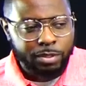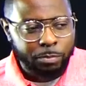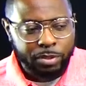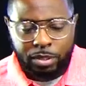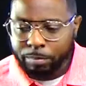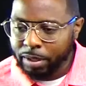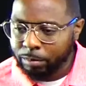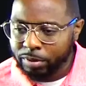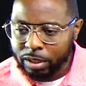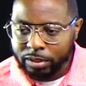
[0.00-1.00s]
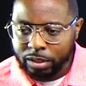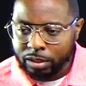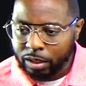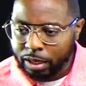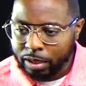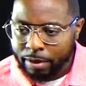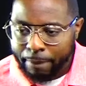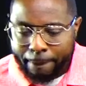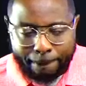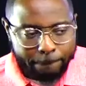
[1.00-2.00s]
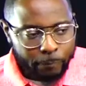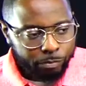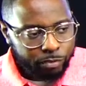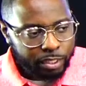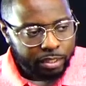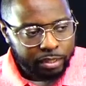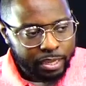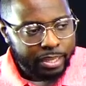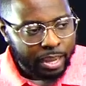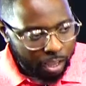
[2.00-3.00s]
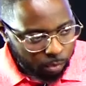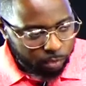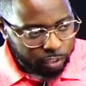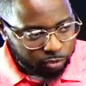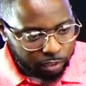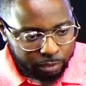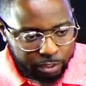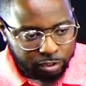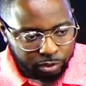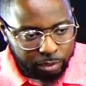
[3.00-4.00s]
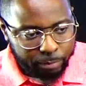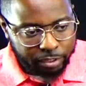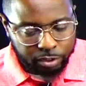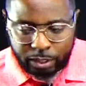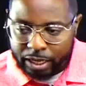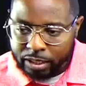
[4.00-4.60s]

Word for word: of Peter, man. I'm trying to tell you, like he lay it out. He trying to he trying to make sure they